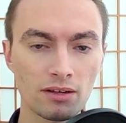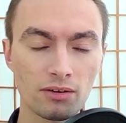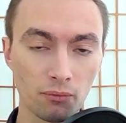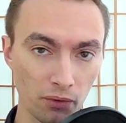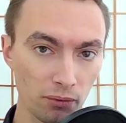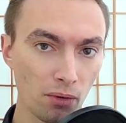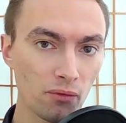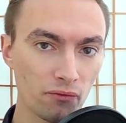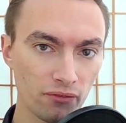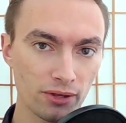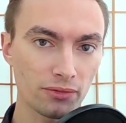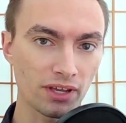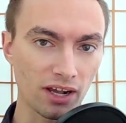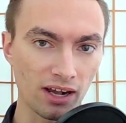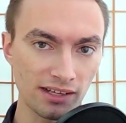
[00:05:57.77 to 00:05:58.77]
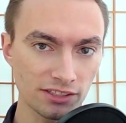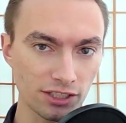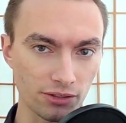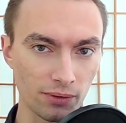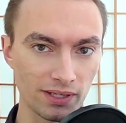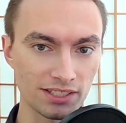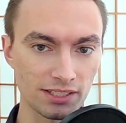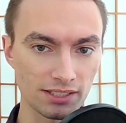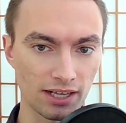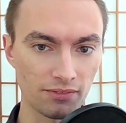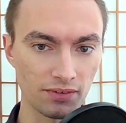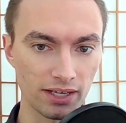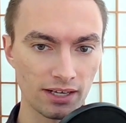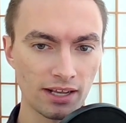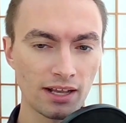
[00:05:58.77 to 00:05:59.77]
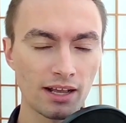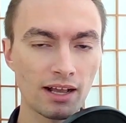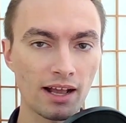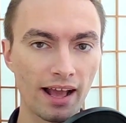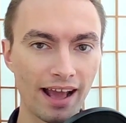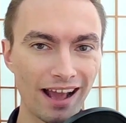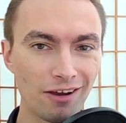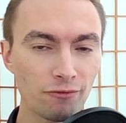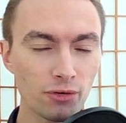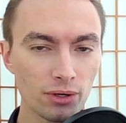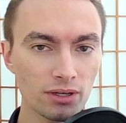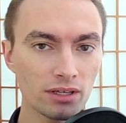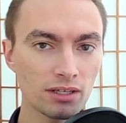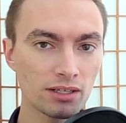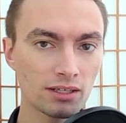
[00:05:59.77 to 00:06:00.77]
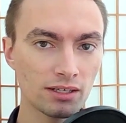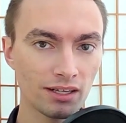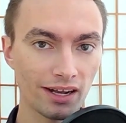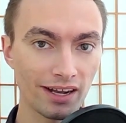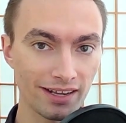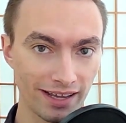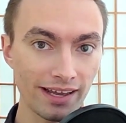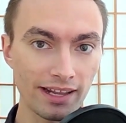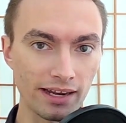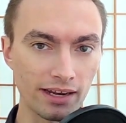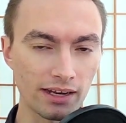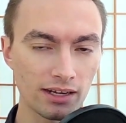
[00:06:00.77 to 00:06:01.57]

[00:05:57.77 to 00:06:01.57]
We won't feel the consequences of it ever again.